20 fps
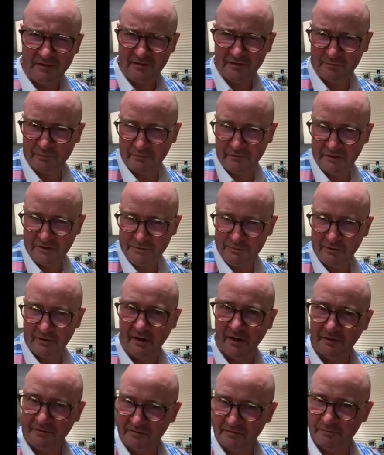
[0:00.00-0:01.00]
and the inspiration
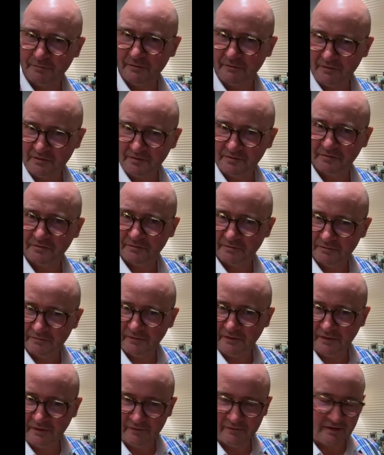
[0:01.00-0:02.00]
behind the spirits.
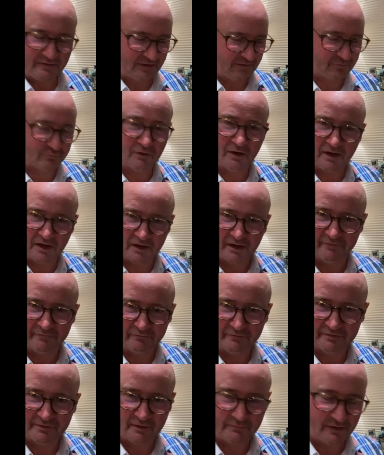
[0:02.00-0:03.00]
You know, and that's why I love
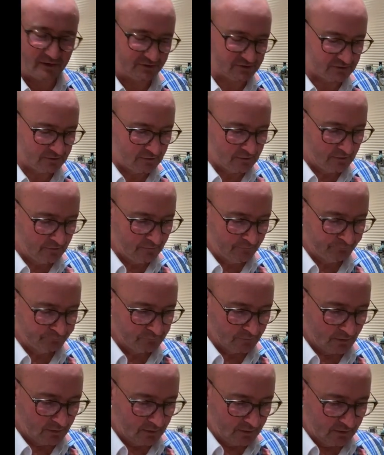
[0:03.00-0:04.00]
them so much.
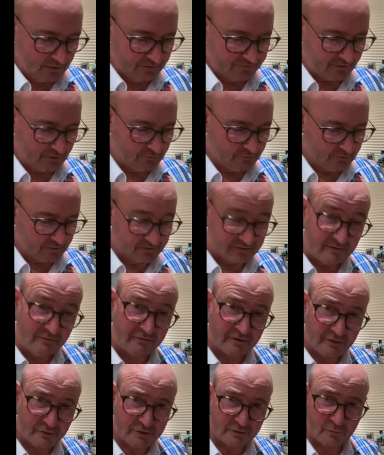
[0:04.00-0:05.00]
So they
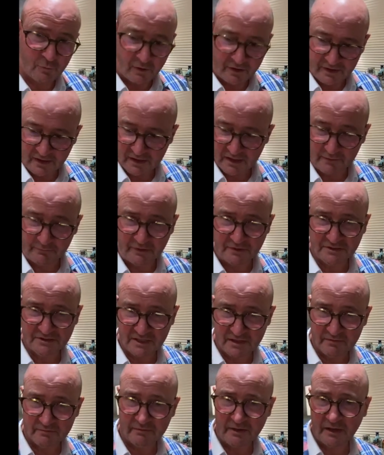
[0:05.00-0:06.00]
was quite young company.
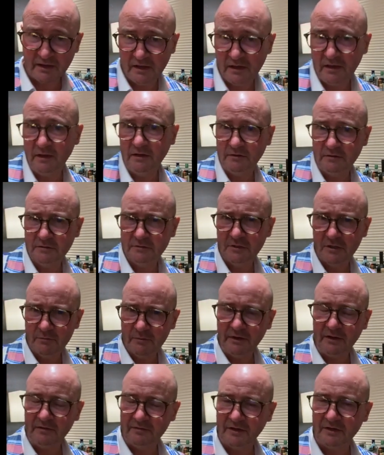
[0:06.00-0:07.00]
Gin making in
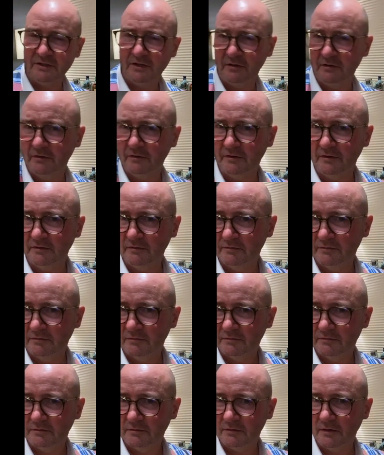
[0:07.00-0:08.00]
Germany is actually not a
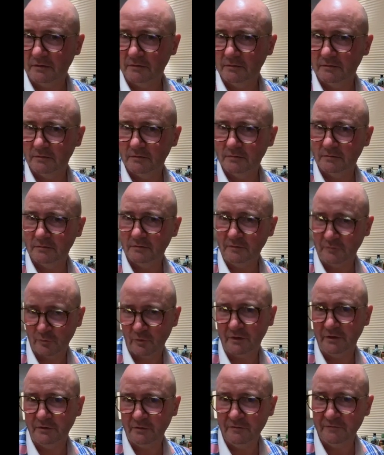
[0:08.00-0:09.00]
it's
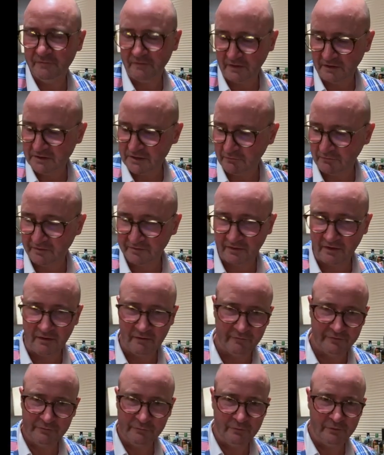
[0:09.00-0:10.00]
quite a new thing, shall we say.
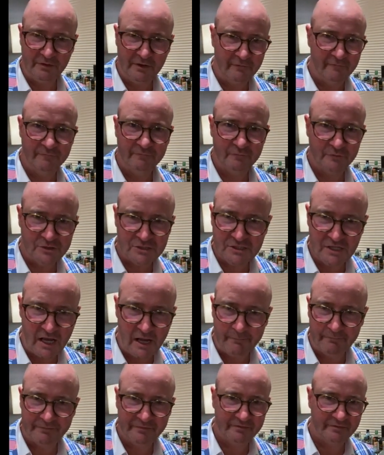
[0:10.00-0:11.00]
We know them for
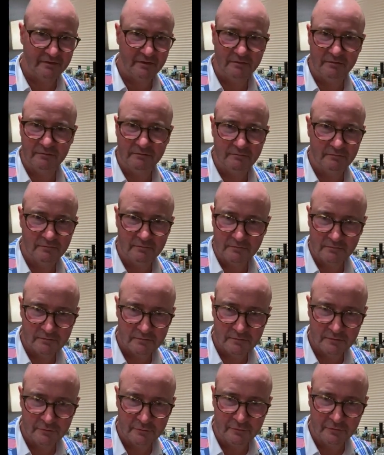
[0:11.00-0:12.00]
schnapps and
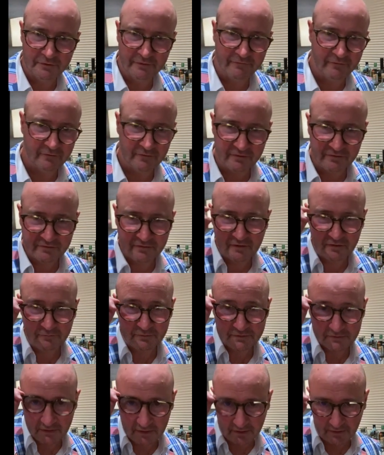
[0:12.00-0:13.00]
or the various kind
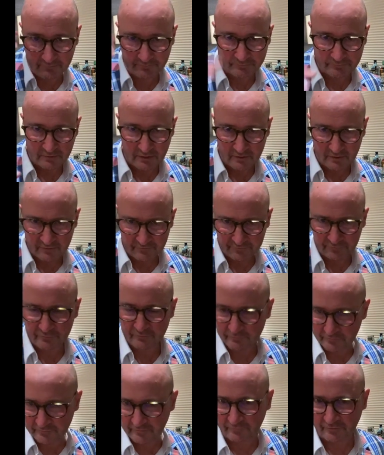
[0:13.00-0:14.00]
of um,
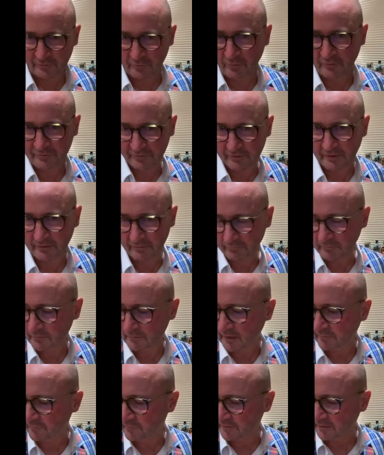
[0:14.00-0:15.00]
fruit driven or um,
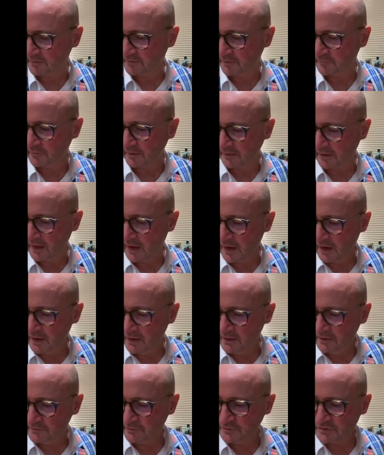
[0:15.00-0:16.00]
other things they drink.
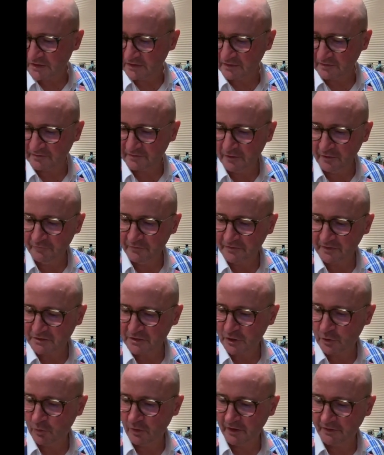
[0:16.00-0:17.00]
So gin itself is
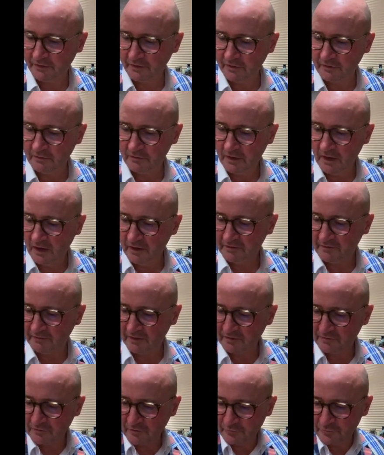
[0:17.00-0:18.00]
actually quite new. So
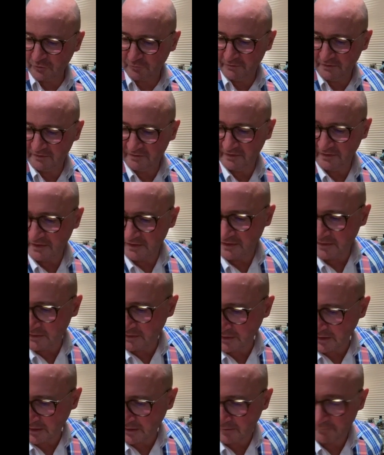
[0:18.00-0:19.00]
these two I've dropped in
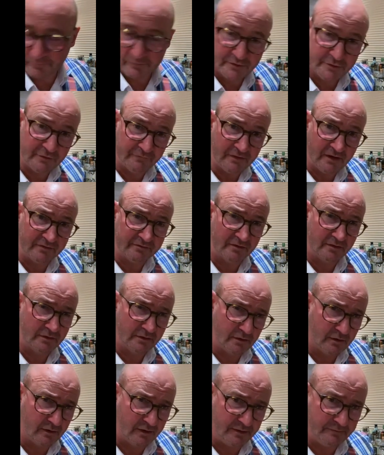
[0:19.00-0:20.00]
seen um,
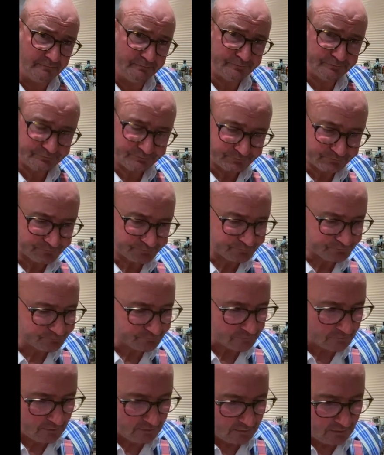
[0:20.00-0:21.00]
2009.
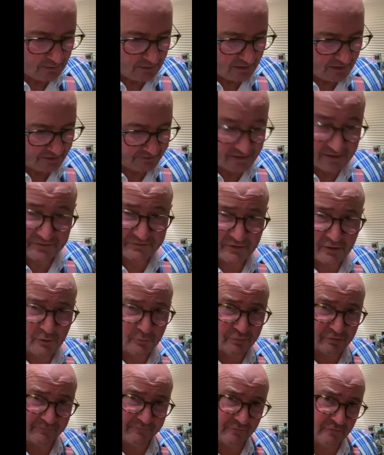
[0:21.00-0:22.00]
And now there's a
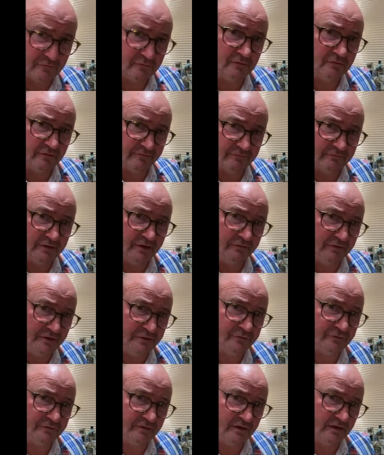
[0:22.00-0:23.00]
whole plethora of really
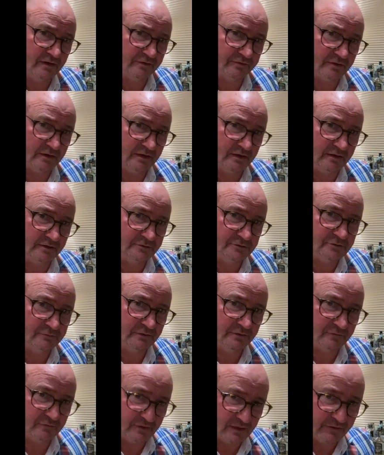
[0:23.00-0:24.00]
interesting uh,
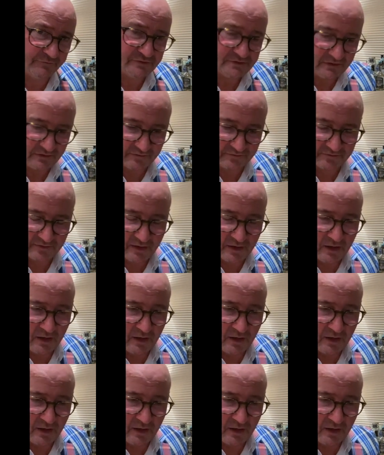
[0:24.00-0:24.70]
German craft gins.